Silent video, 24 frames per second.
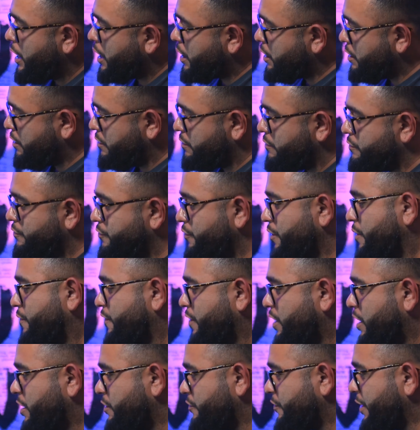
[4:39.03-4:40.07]
of
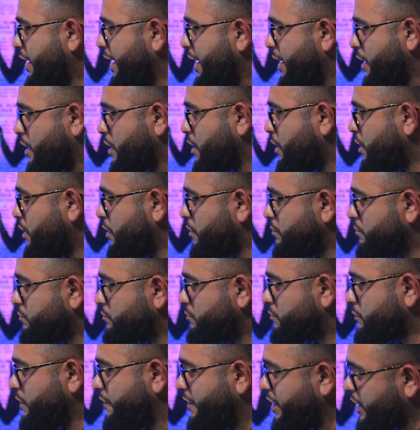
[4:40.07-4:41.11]

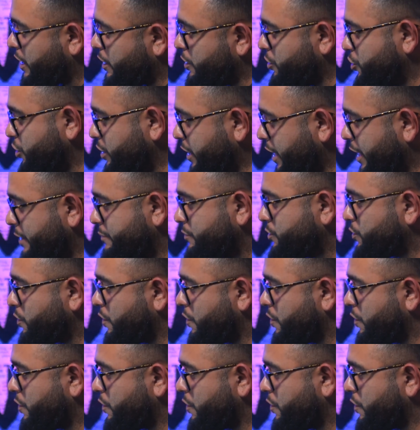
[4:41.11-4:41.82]
haircut you should get.